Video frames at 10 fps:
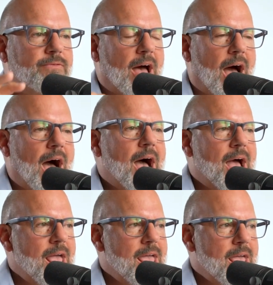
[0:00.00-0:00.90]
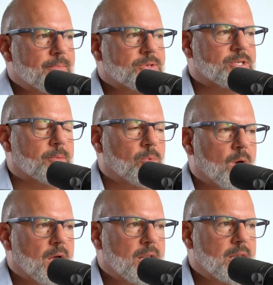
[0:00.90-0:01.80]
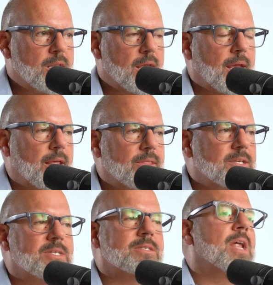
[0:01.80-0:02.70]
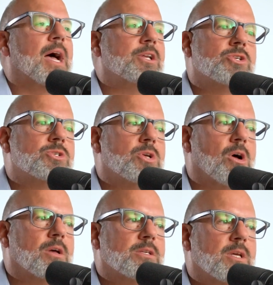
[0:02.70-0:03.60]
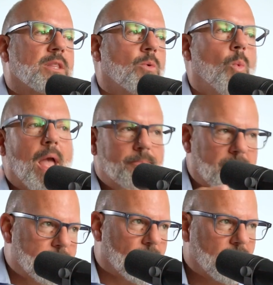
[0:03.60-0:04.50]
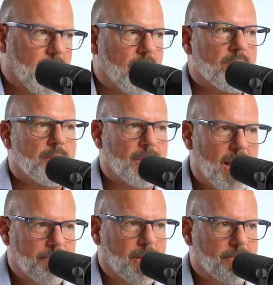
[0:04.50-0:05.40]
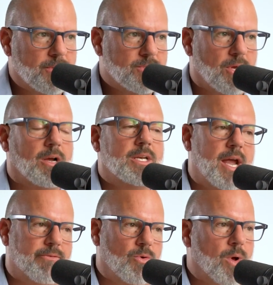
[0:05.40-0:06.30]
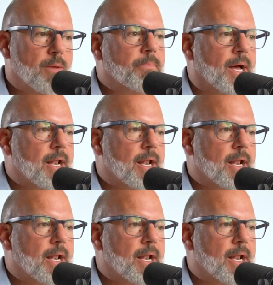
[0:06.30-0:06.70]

If I am someone, and this is not just talking to the white people, okay, or the black people, it's talking to everyone.